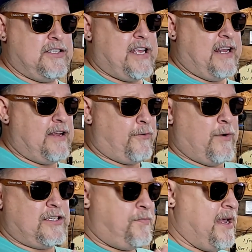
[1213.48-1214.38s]
just take different
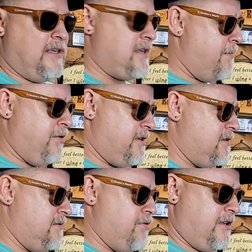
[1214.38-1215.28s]
recipes and I put
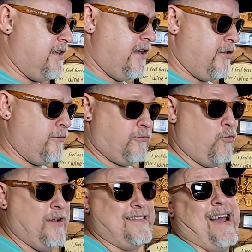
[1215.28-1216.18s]
together the
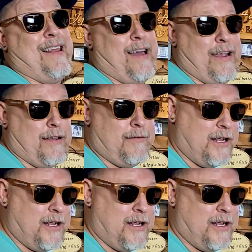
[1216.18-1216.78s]
ones I like.